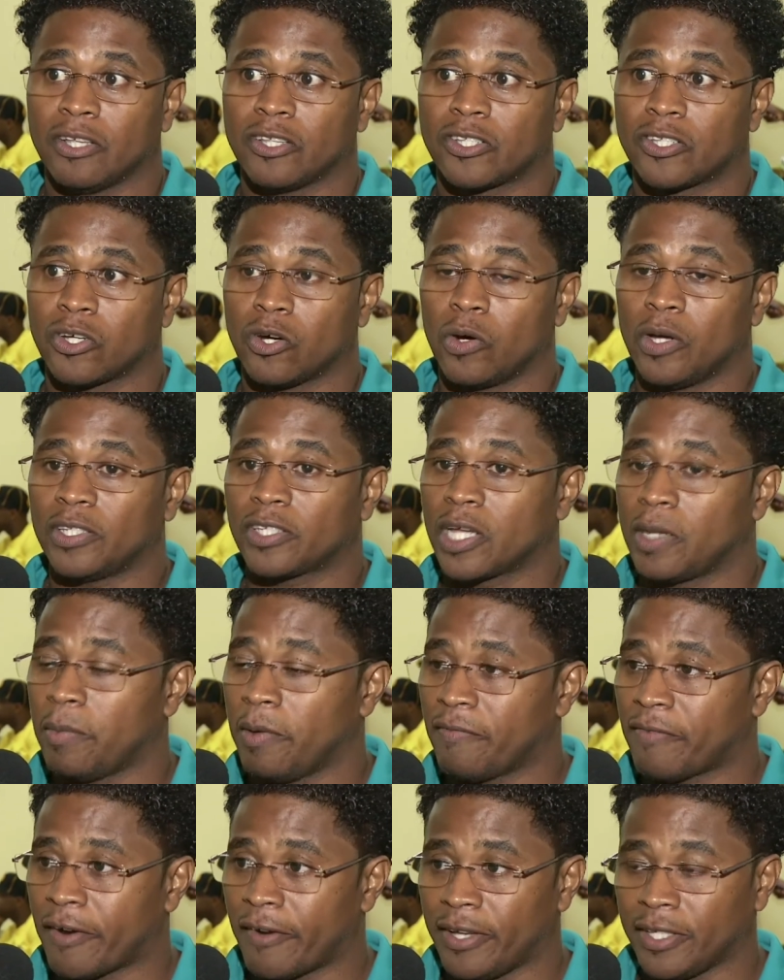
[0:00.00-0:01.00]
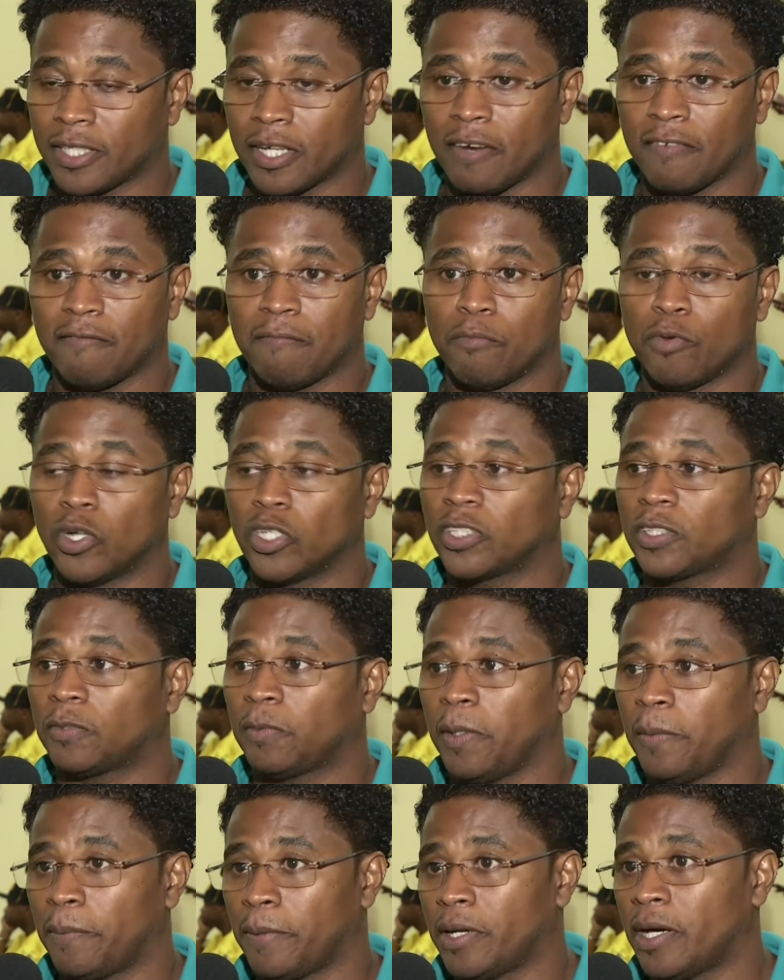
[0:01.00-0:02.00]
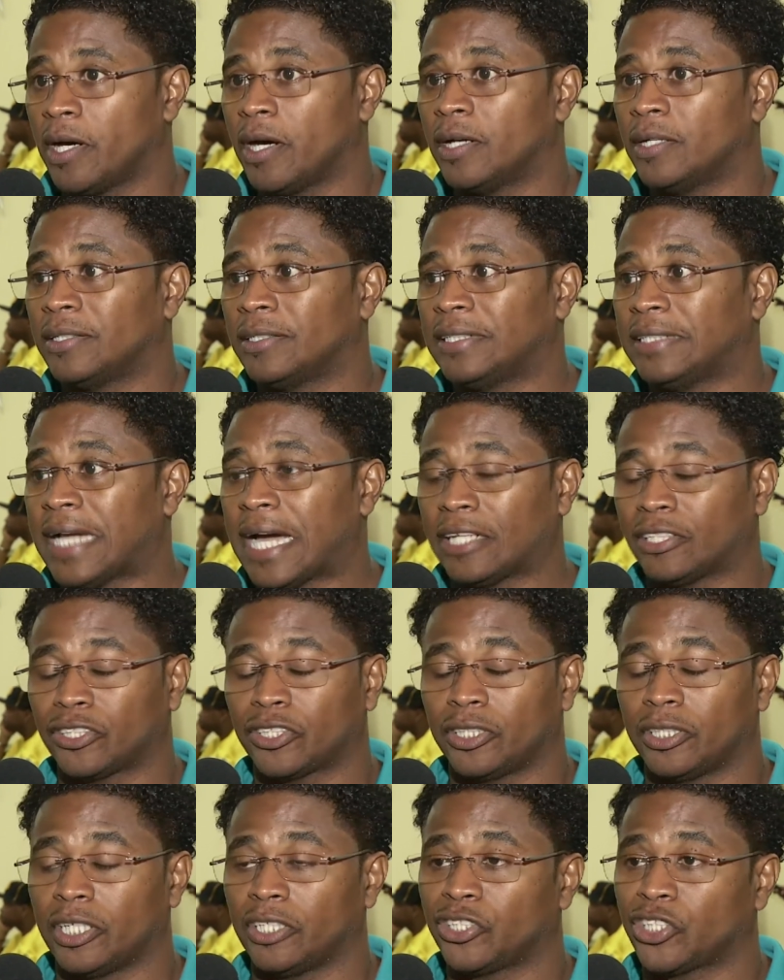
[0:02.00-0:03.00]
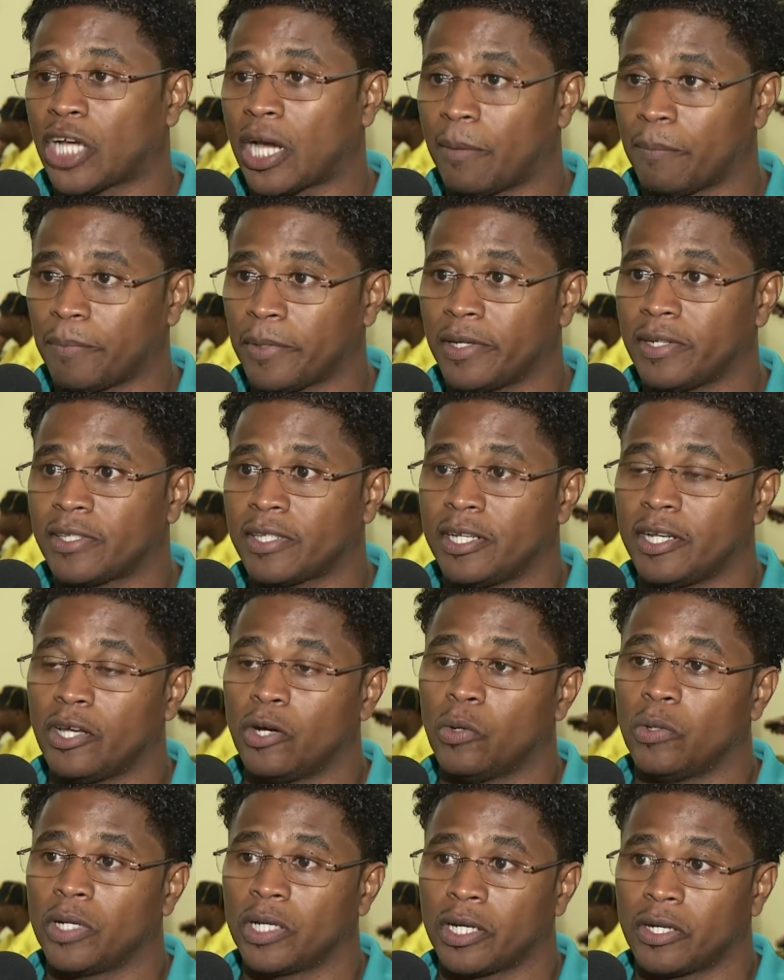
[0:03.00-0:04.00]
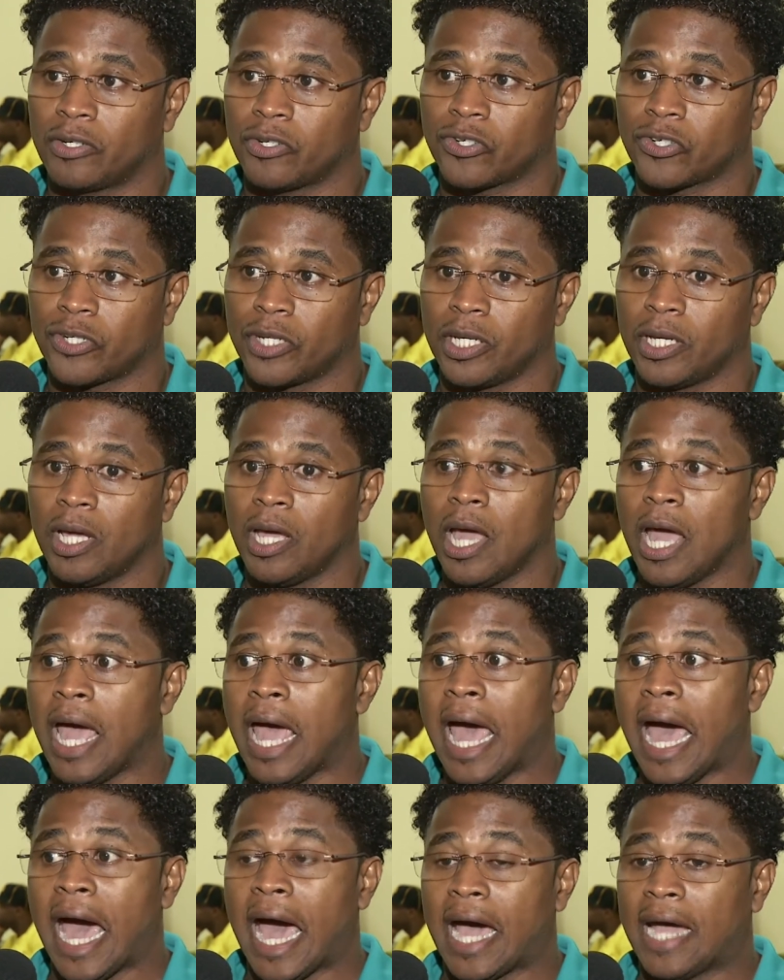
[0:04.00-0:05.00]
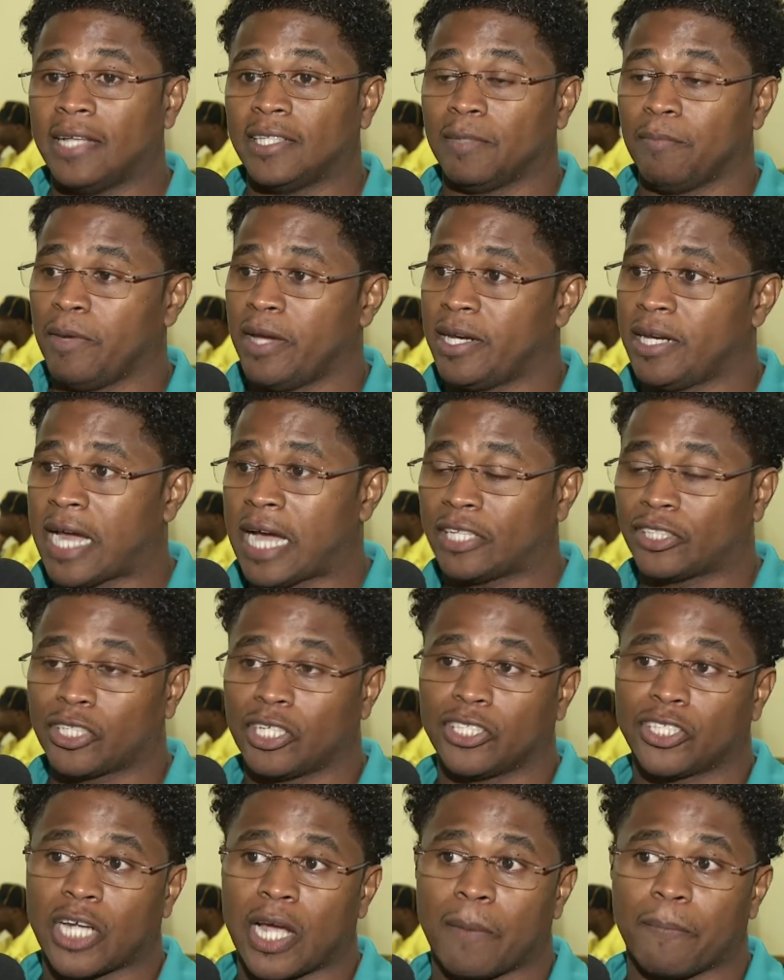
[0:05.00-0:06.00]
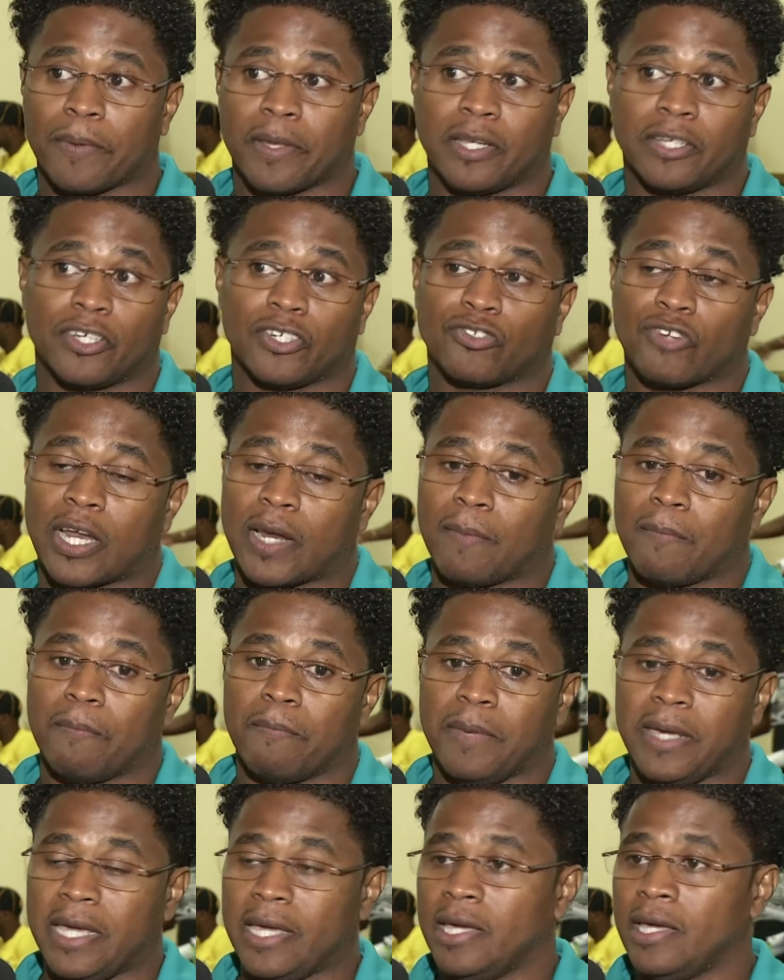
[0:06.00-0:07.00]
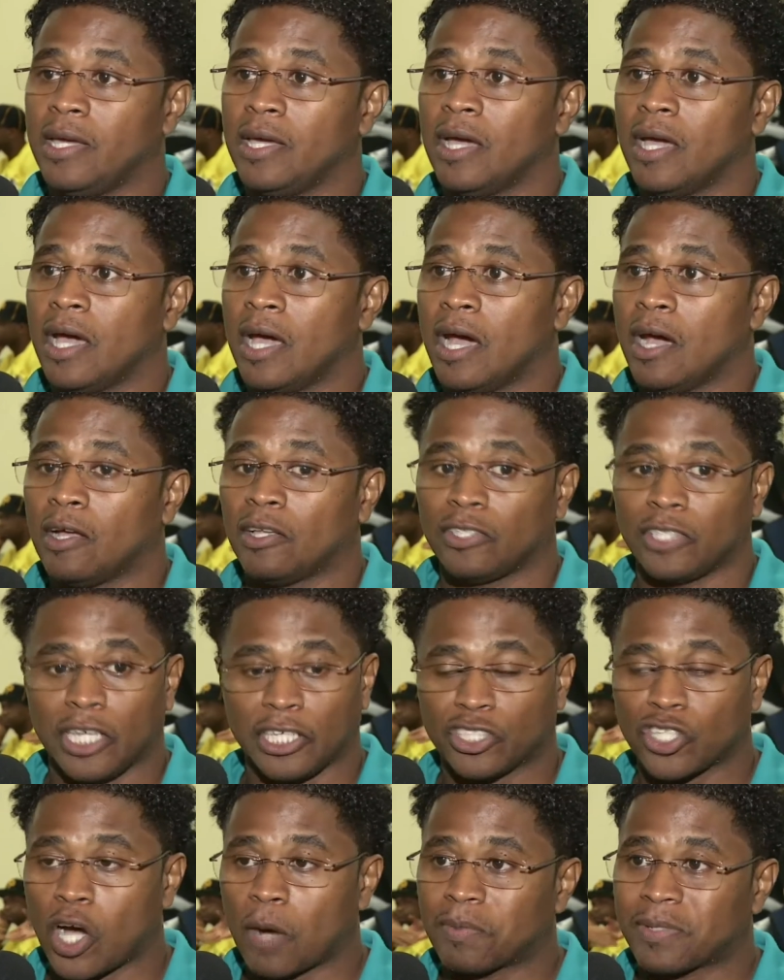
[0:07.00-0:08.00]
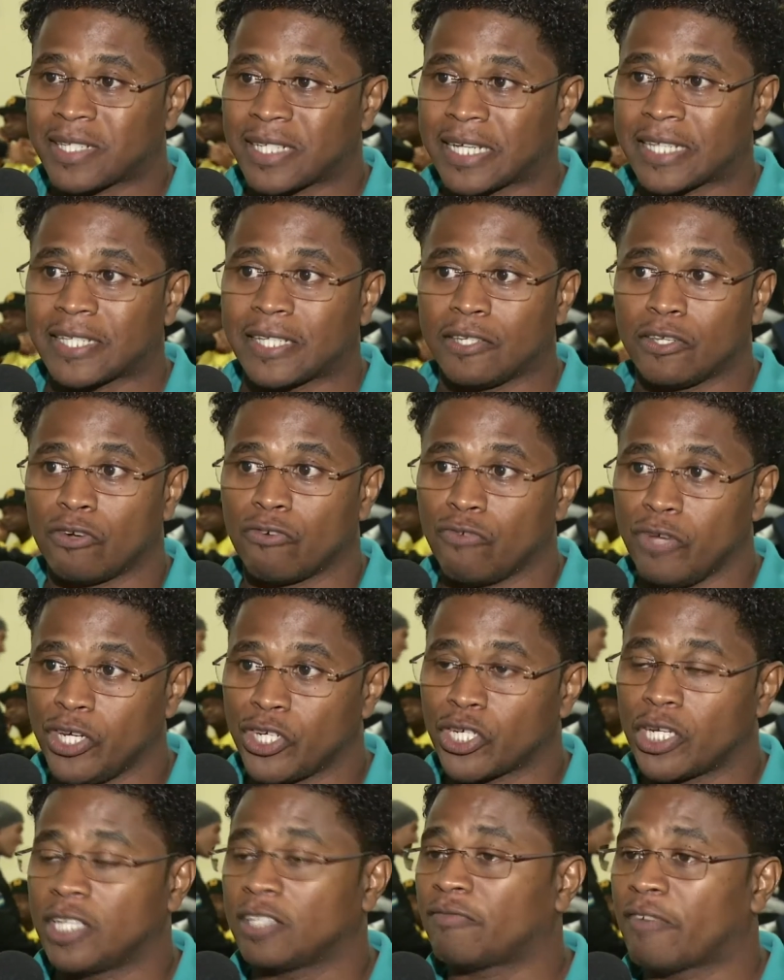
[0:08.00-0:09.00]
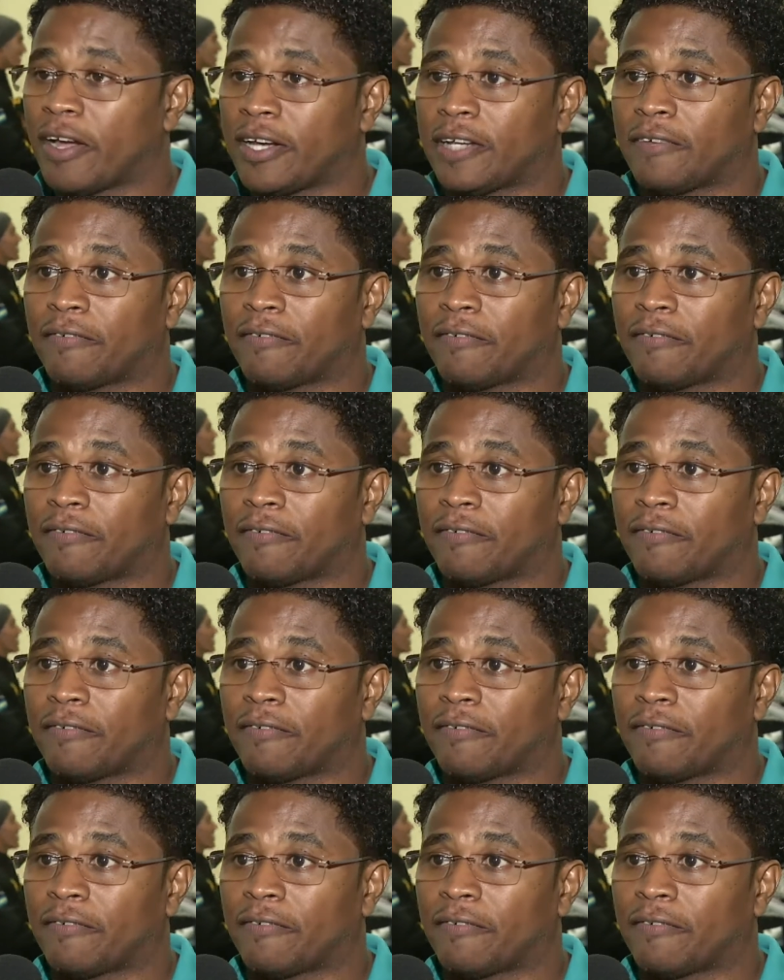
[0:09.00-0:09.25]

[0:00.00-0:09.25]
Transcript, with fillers: so it's going to be very tough. Most people are national champions in their own country, and to be a national champion to try to be the top six in your region is very